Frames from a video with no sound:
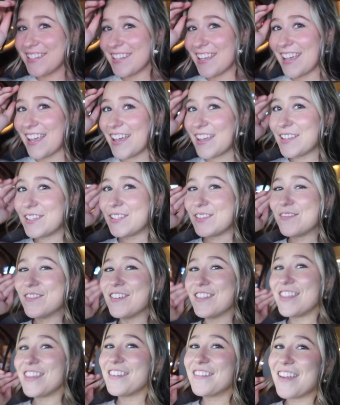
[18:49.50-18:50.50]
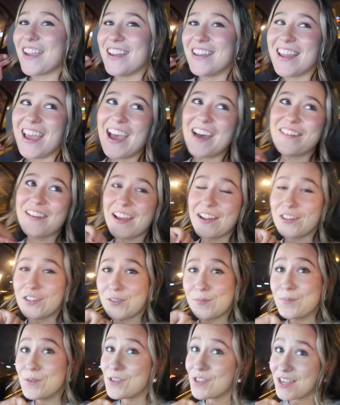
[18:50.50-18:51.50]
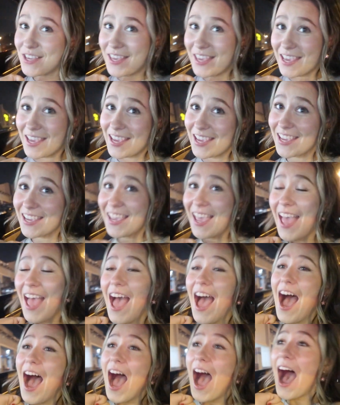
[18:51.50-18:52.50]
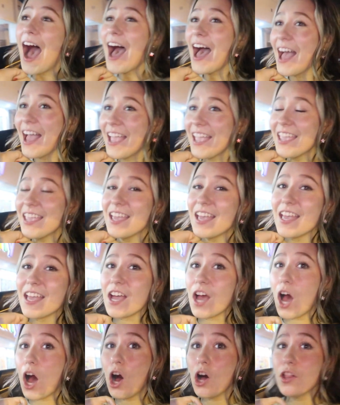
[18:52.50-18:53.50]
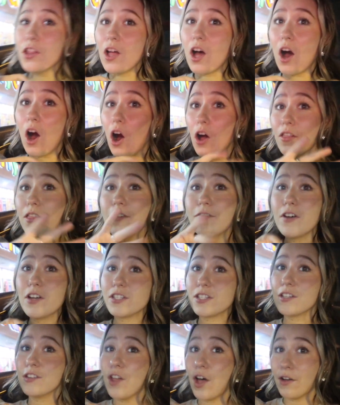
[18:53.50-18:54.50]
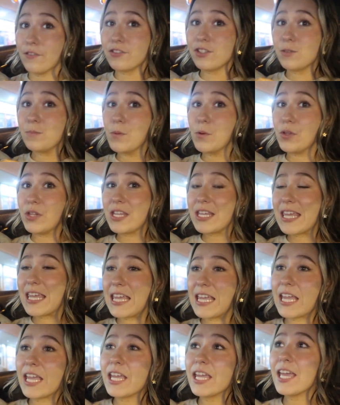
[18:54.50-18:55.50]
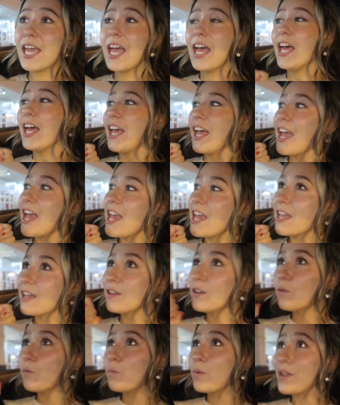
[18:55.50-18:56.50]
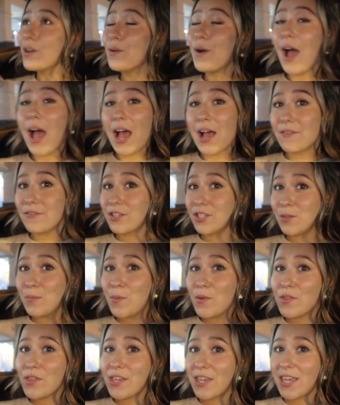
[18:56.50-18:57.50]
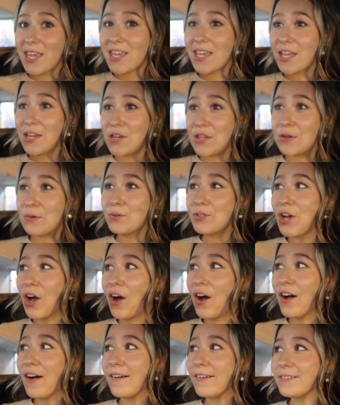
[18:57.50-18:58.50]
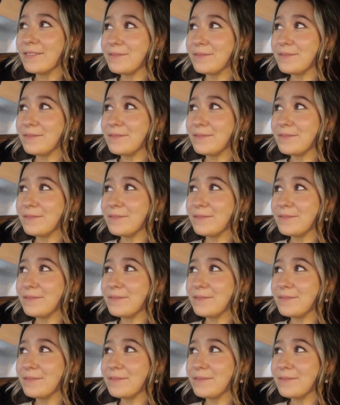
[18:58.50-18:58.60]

to get a smoothie right now at Smoothie King. All of us love Smoothie King, and we don't have a Smoothie King in Utah.